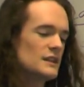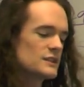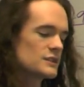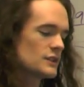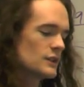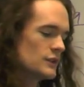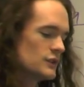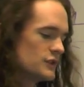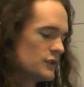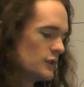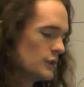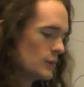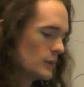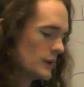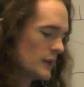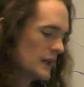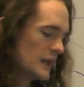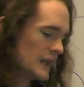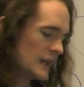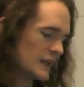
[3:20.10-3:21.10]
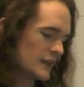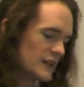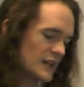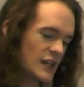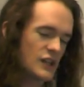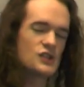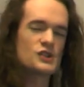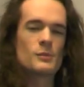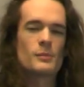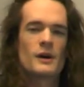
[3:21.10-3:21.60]
It's good to
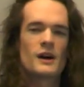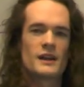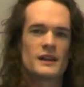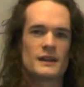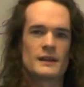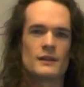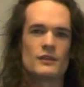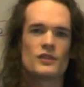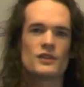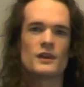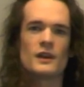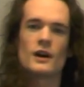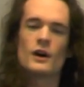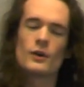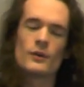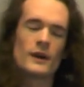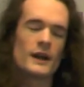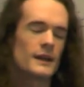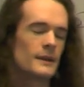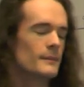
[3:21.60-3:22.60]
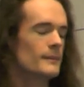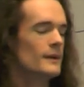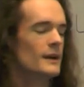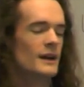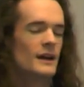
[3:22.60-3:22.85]
engage your body and say, all right,